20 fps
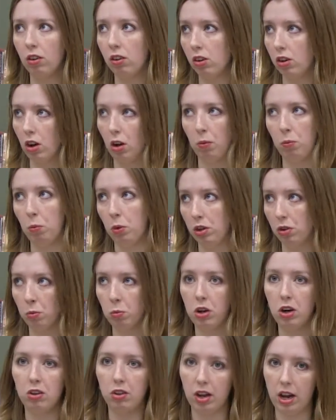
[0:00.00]

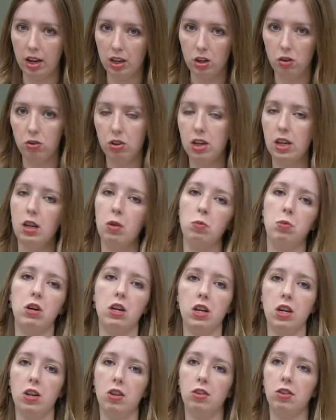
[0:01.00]
what is IUD and
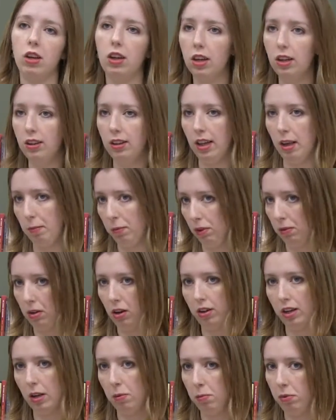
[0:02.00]
what is the
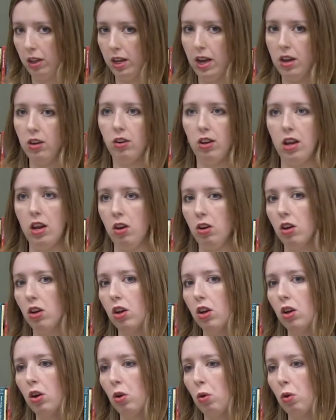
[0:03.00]
implant, and